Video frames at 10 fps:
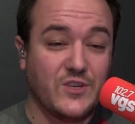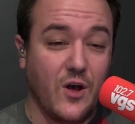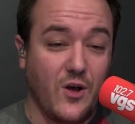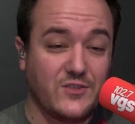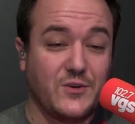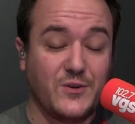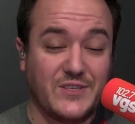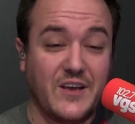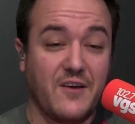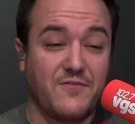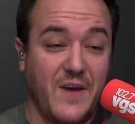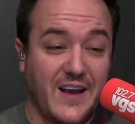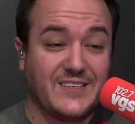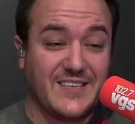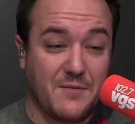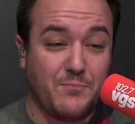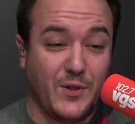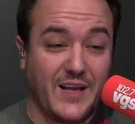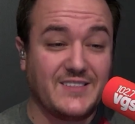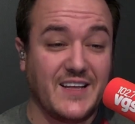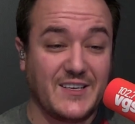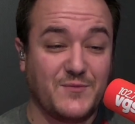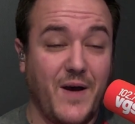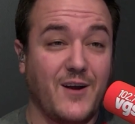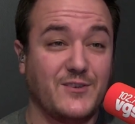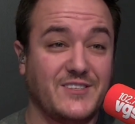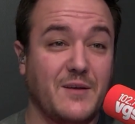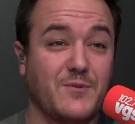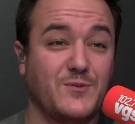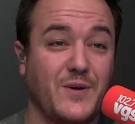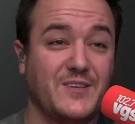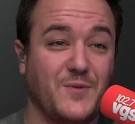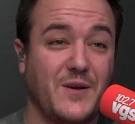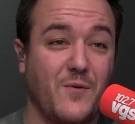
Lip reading: also using fake temp plates that expired December 2021.